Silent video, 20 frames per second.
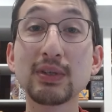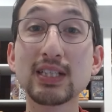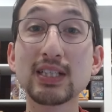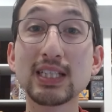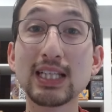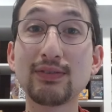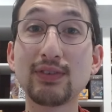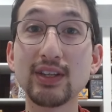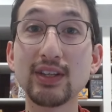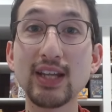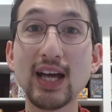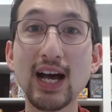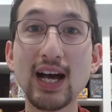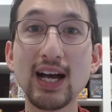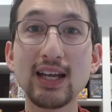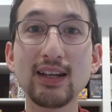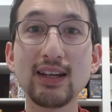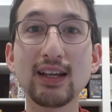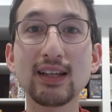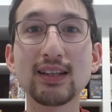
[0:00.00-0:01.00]
to level
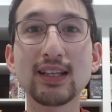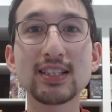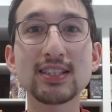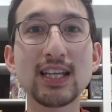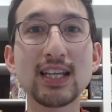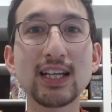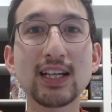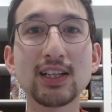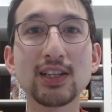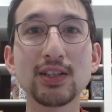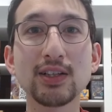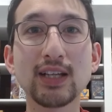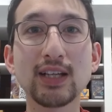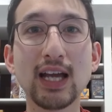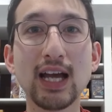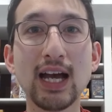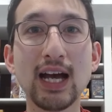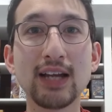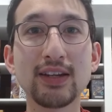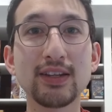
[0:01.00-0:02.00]
9, let's take a look
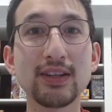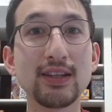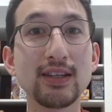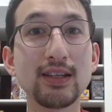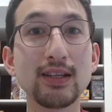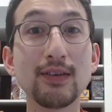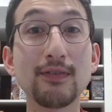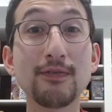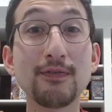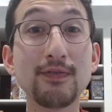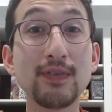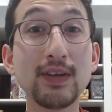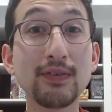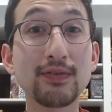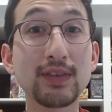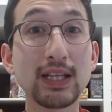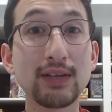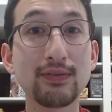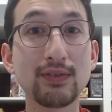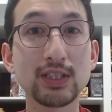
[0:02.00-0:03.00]
at the 5th
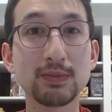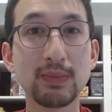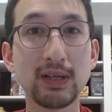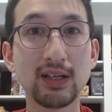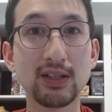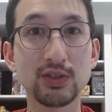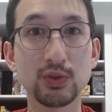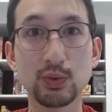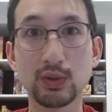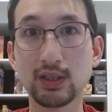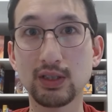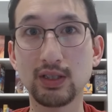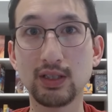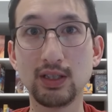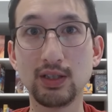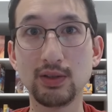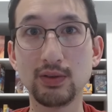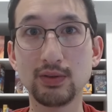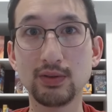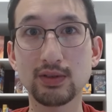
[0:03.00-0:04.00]
level spells we're going to
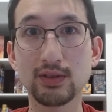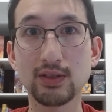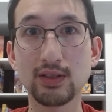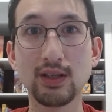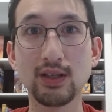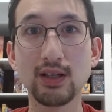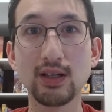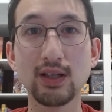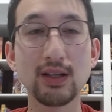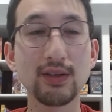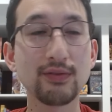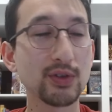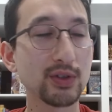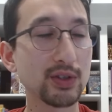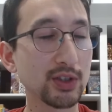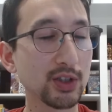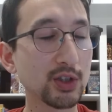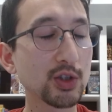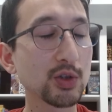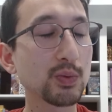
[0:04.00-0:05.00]
use. For the
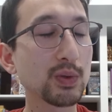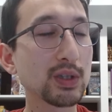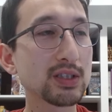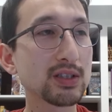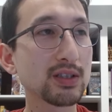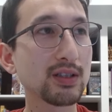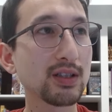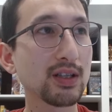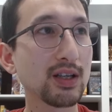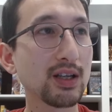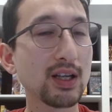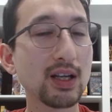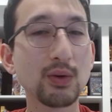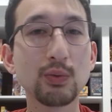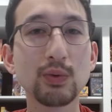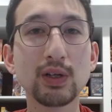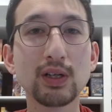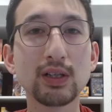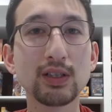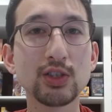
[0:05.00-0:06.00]
Good Wizard,
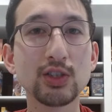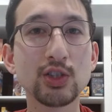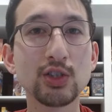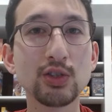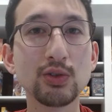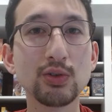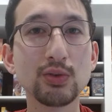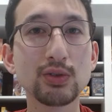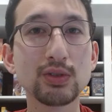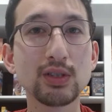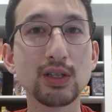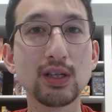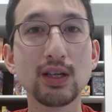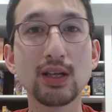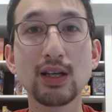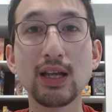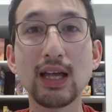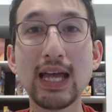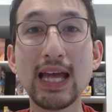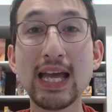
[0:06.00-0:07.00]
we're going to choose
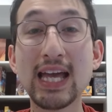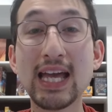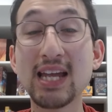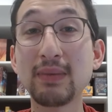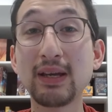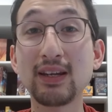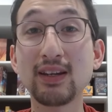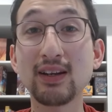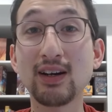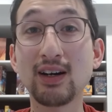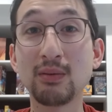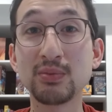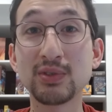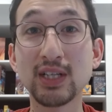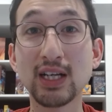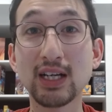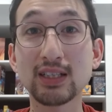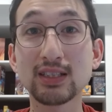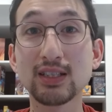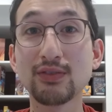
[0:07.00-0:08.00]
Animate
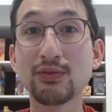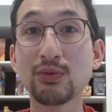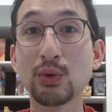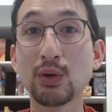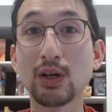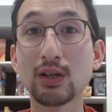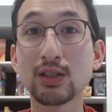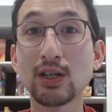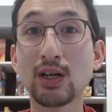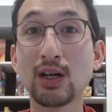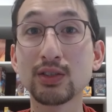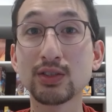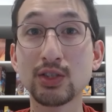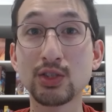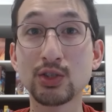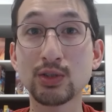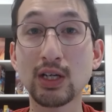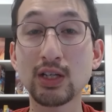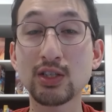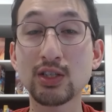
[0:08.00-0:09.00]
Objects for our
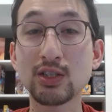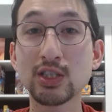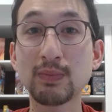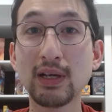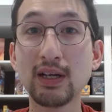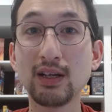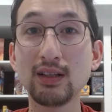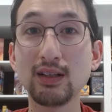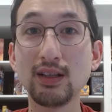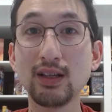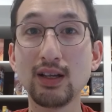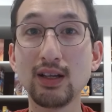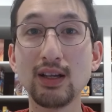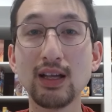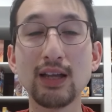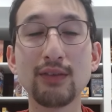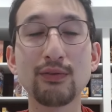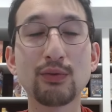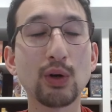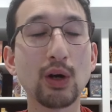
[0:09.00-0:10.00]
concentration spell,
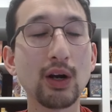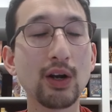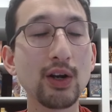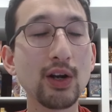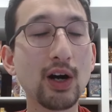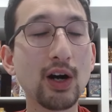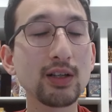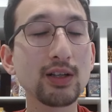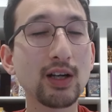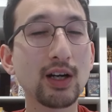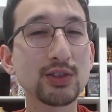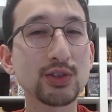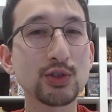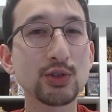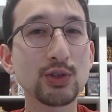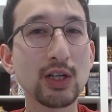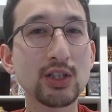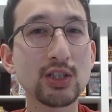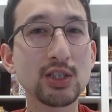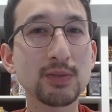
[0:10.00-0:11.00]
and for our
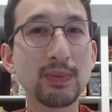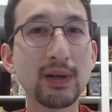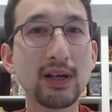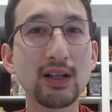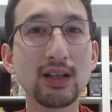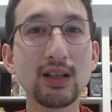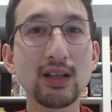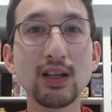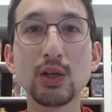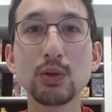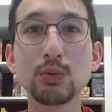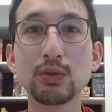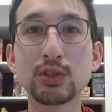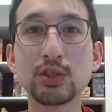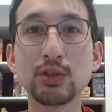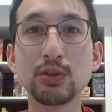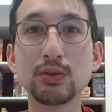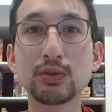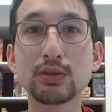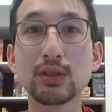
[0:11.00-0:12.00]
non-concentration spell, we'll
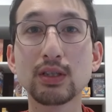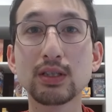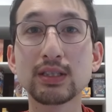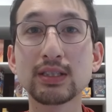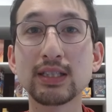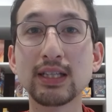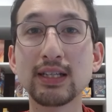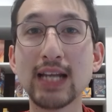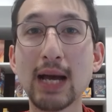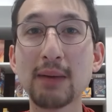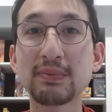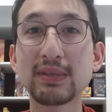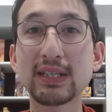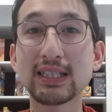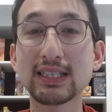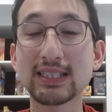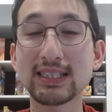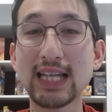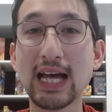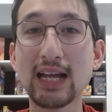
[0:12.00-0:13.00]
choose Synaptic
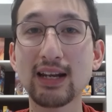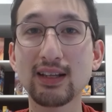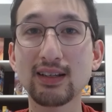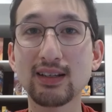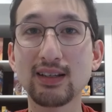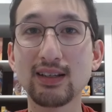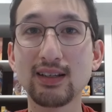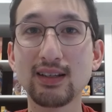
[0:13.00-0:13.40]
Static.